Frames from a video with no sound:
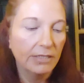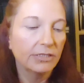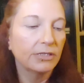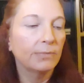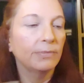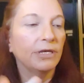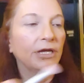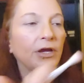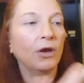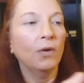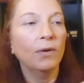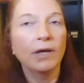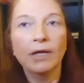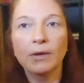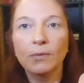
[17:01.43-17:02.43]
So I'm going to
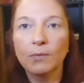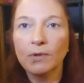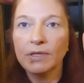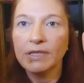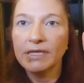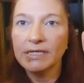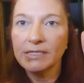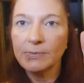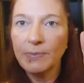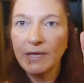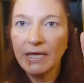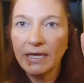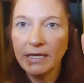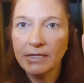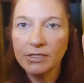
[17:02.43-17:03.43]
go in with this
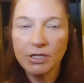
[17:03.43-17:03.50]
pink